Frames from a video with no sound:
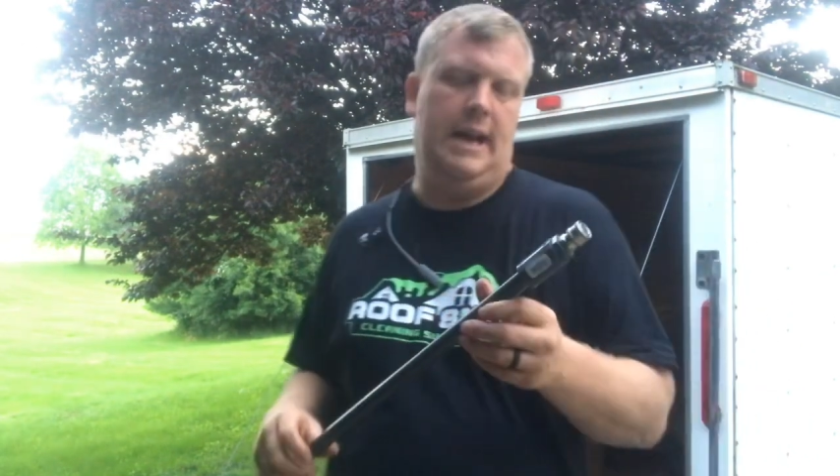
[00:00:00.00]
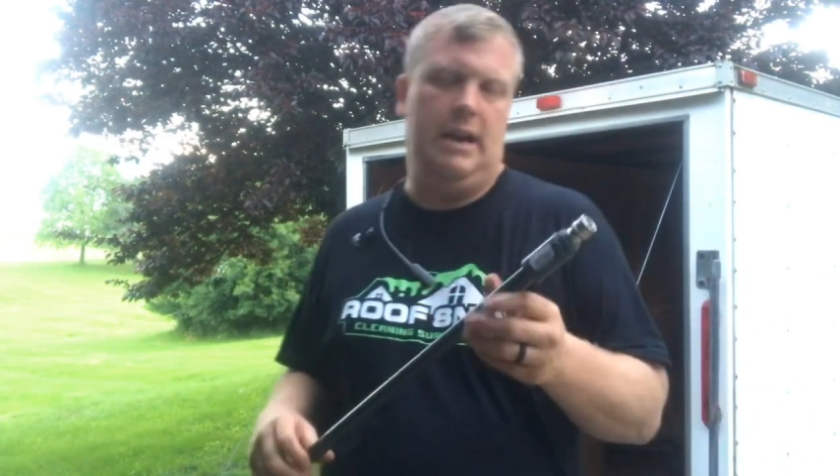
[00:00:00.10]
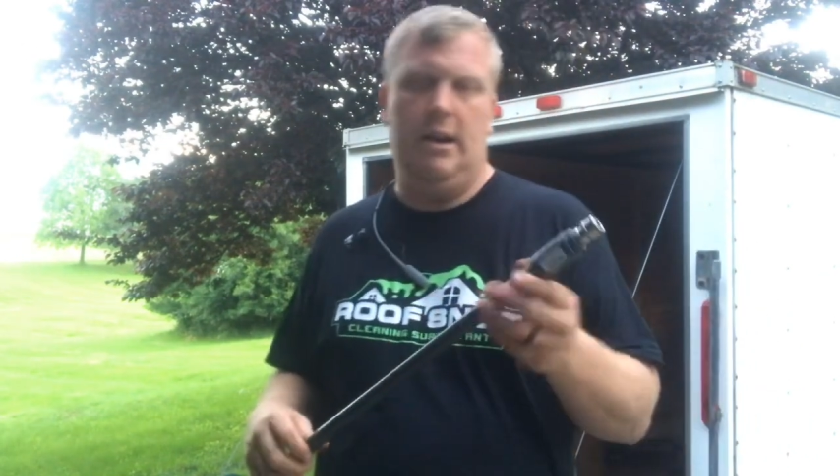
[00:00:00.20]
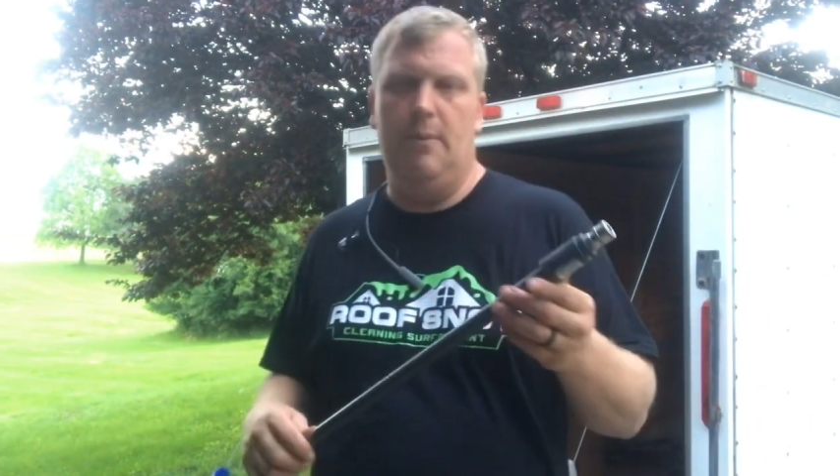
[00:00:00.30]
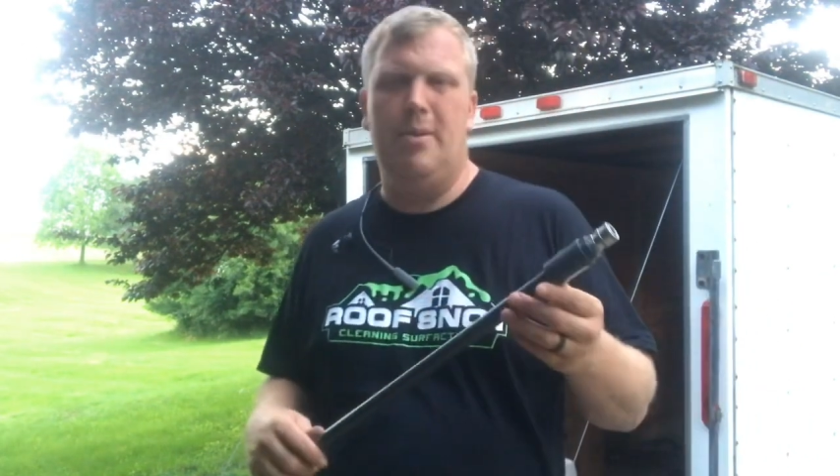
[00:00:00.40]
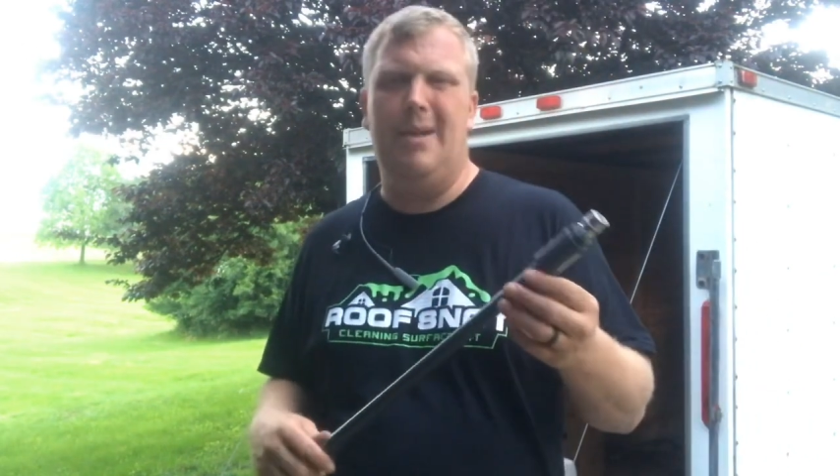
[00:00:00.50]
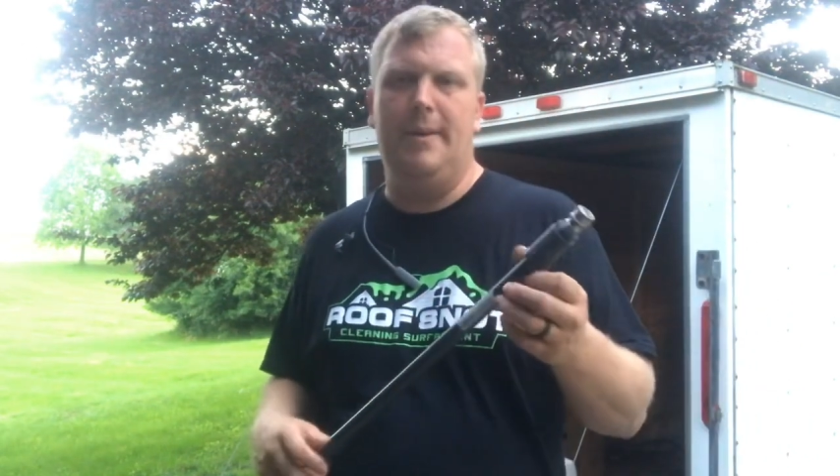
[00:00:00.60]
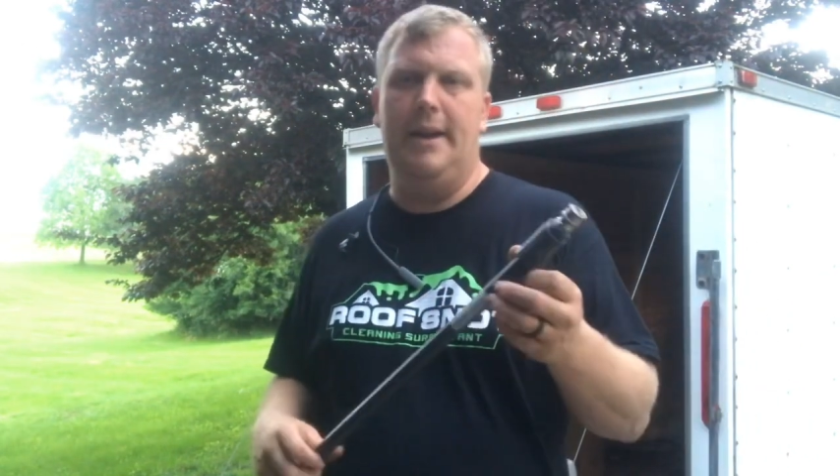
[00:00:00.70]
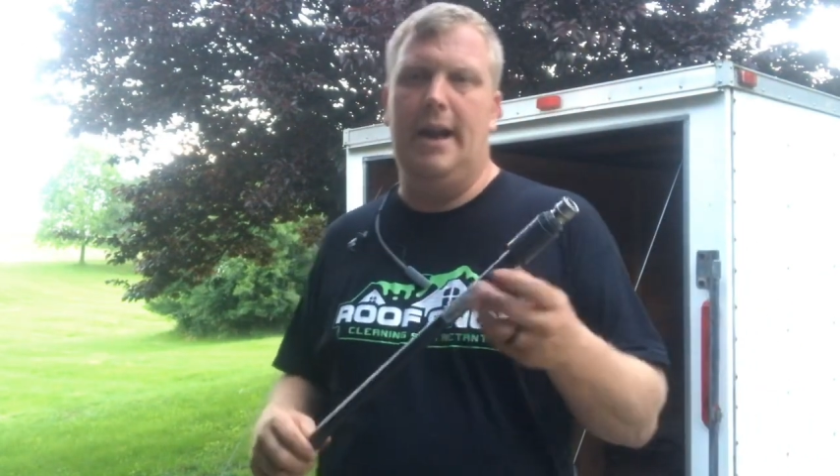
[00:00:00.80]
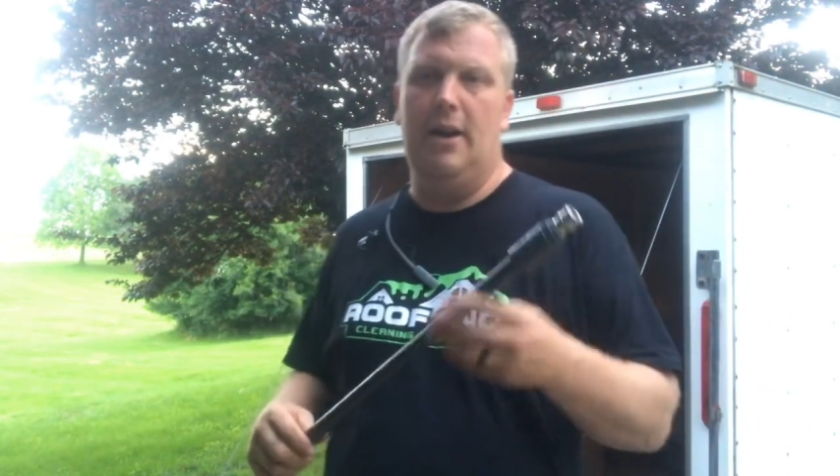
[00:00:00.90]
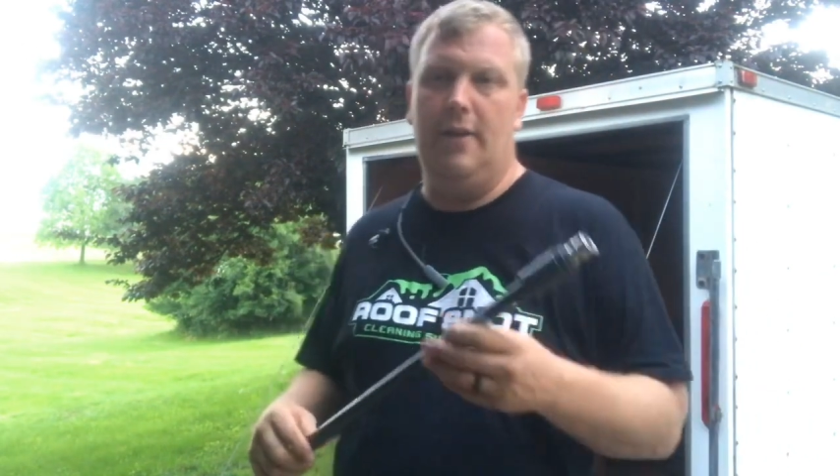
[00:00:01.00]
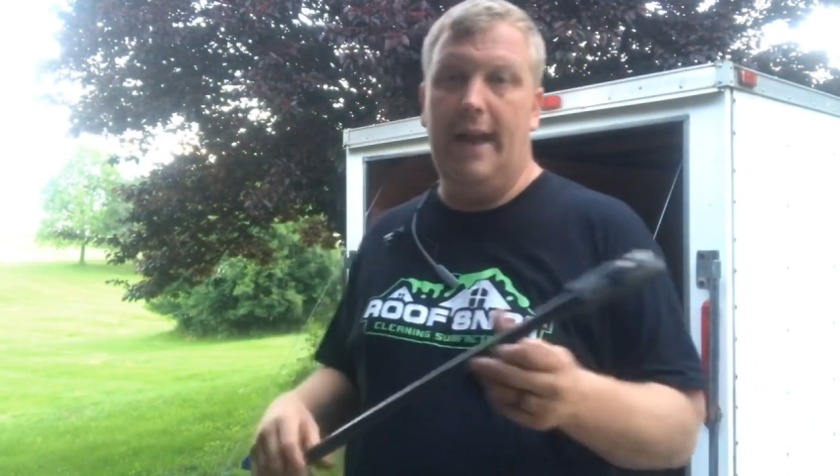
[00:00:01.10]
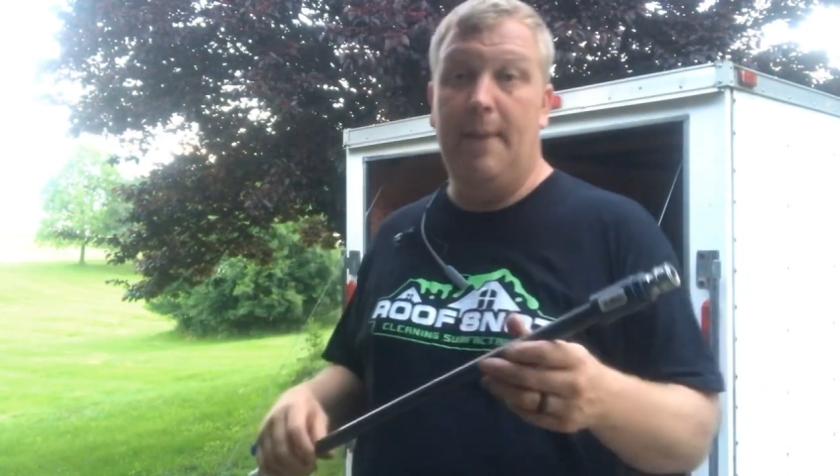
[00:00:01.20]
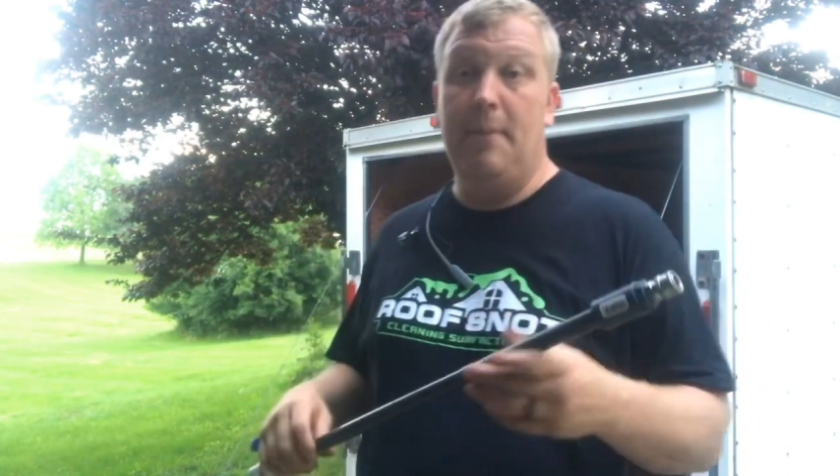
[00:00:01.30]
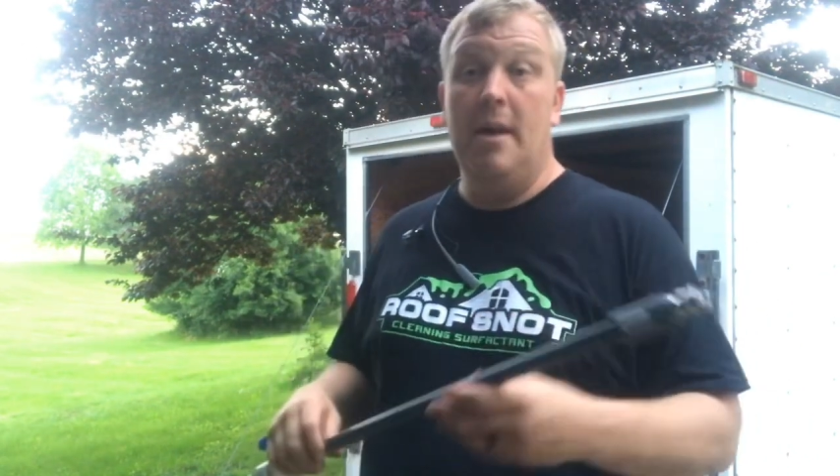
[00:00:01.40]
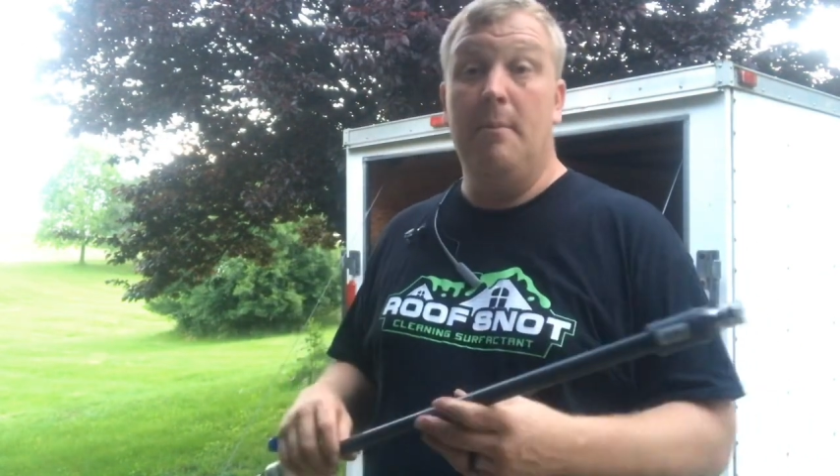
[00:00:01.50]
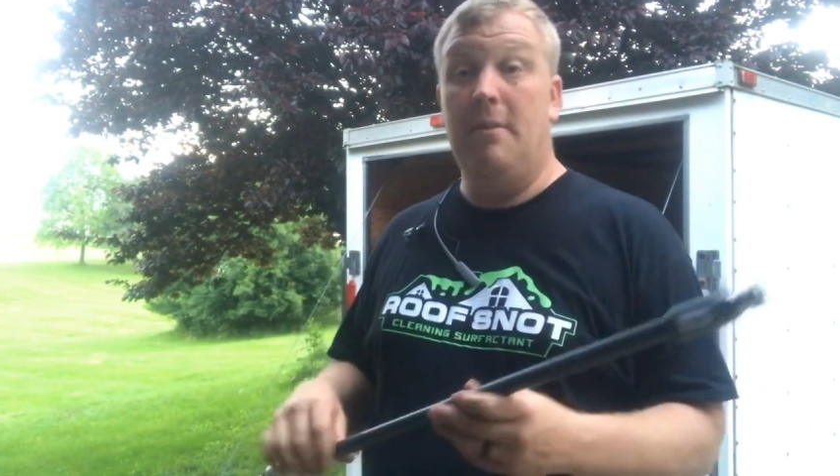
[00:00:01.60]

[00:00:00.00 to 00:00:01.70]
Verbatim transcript: I don't know, probably not all that.